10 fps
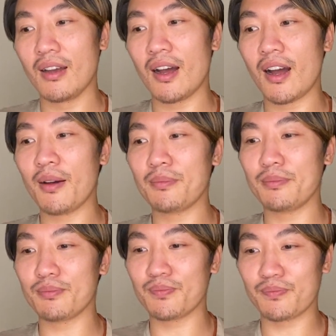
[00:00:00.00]

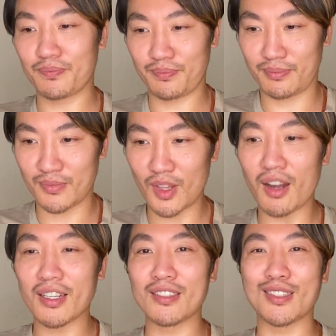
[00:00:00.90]
um
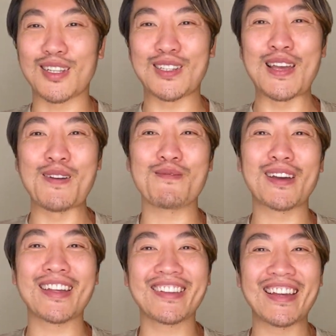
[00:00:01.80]
not easy to deal
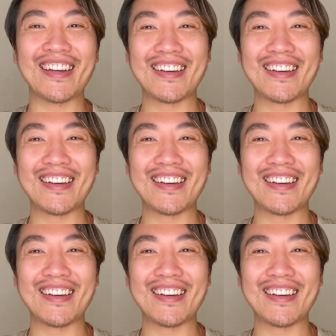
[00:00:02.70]
with.